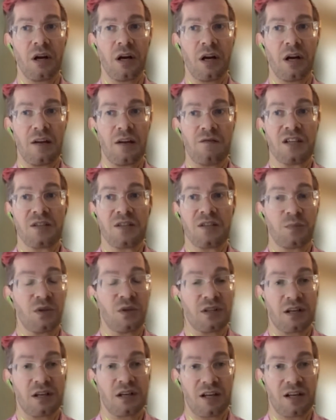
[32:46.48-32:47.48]

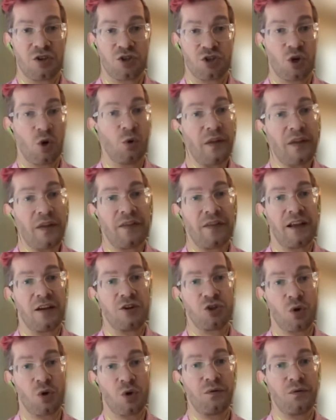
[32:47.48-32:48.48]
investment that
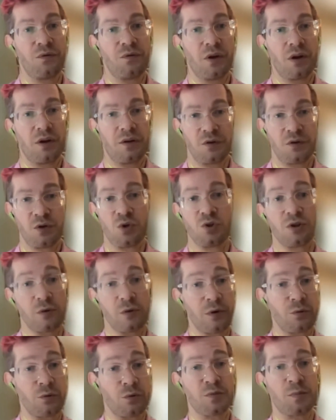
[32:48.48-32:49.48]
show
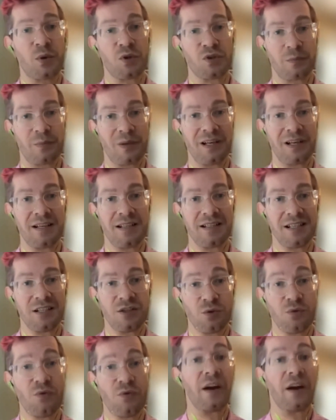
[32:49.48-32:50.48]
fiduciary responsibility
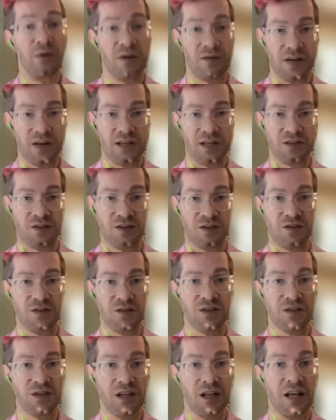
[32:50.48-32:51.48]
to their
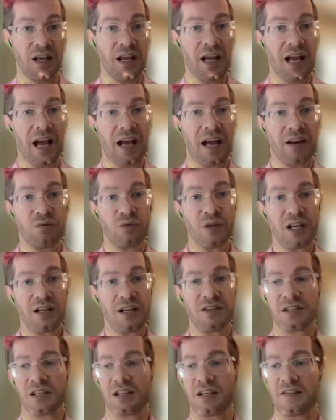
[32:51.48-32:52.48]
investors. And
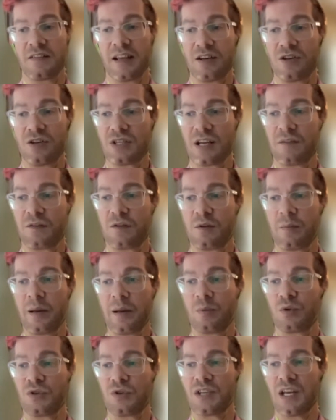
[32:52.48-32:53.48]
realistically, they just have to be
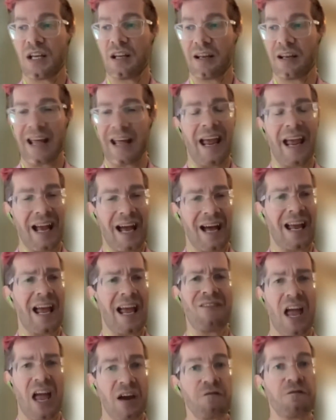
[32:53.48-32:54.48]
able to say that, hey, I
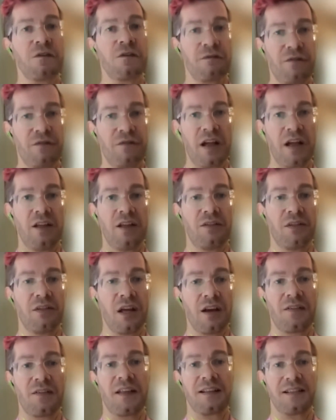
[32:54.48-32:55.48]
have every faith
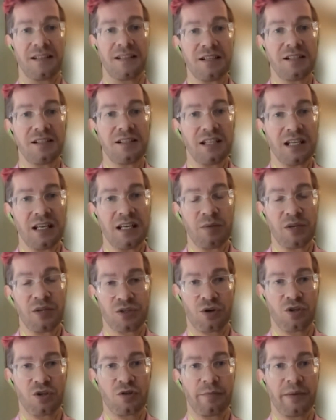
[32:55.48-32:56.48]
that this team is
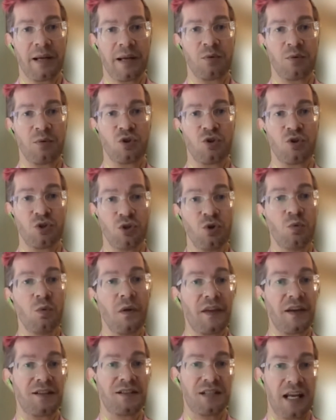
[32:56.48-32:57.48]
going to be able to do
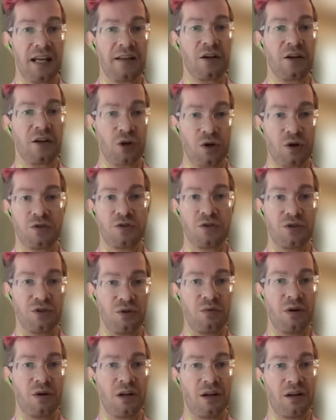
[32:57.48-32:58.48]
what they say they're going to do.
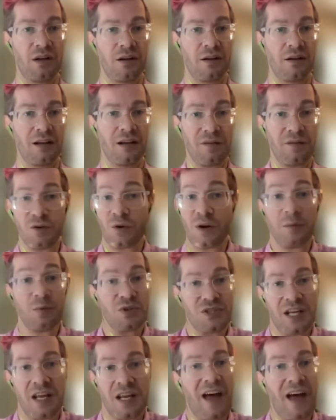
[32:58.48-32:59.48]
If you're able
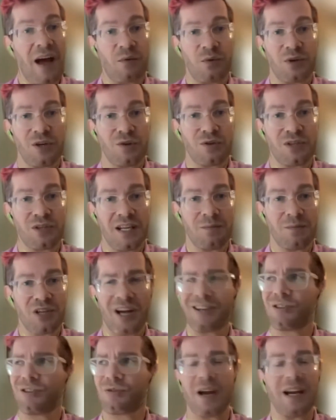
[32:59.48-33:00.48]
to say that with your team
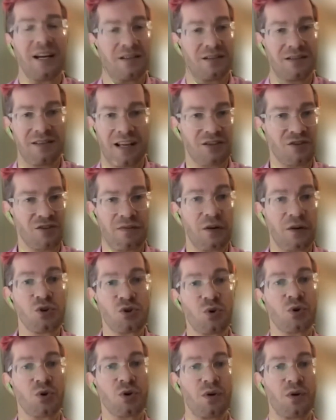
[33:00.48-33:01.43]
slide, great. That's a very short